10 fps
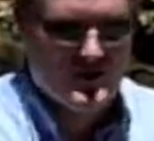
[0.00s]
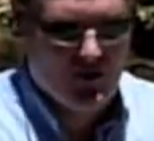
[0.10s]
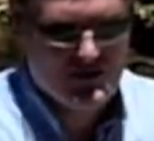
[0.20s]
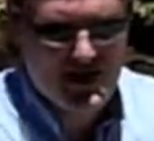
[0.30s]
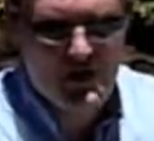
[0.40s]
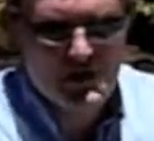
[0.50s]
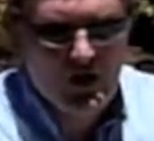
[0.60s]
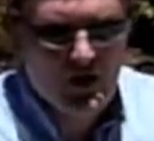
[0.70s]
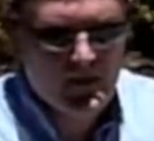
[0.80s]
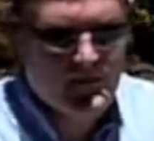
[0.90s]
So it's
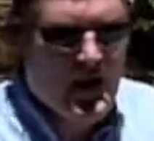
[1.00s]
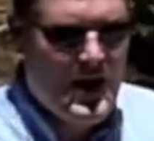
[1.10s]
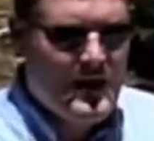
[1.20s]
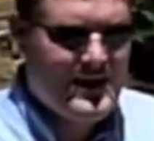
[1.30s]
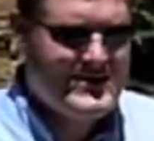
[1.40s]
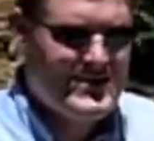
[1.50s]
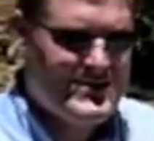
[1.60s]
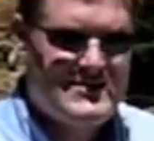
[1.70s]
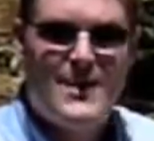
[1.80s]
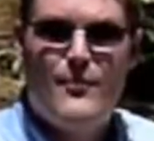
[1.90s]
unloaded. Let's
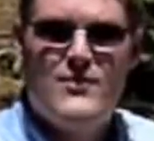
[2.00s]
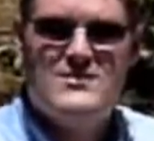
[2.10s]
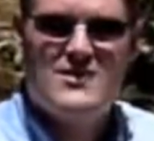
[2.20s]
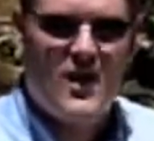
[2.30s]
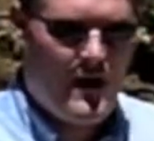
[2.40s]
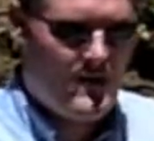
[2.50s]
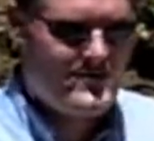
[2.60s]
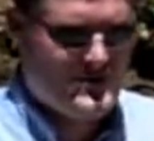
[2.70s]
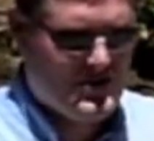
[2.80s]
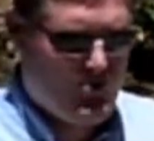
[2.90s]
disassemble this gun. This
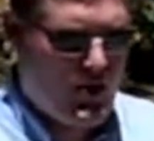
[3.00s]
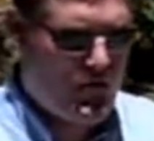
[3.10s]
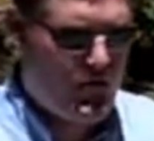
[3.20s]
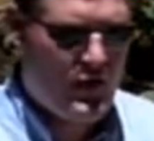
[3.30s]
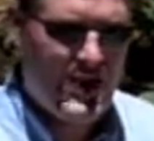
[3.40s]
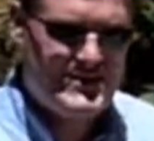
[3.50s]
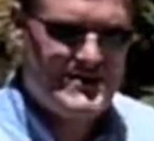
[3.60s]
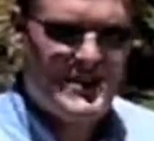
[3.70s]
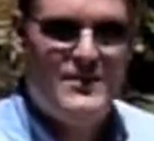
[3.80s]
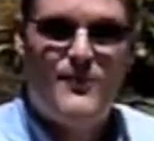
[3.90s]
is a Springfield
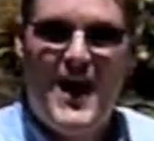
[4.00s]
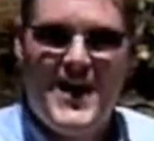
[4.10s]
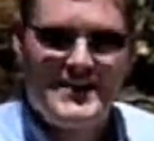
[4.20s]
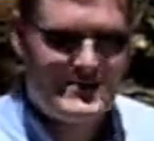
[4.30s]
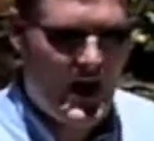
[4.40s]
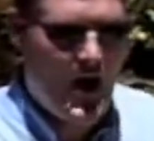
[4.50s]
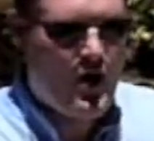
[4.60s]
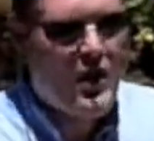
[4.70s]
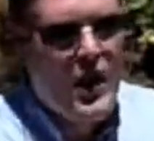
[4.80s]
XD. The mag is out.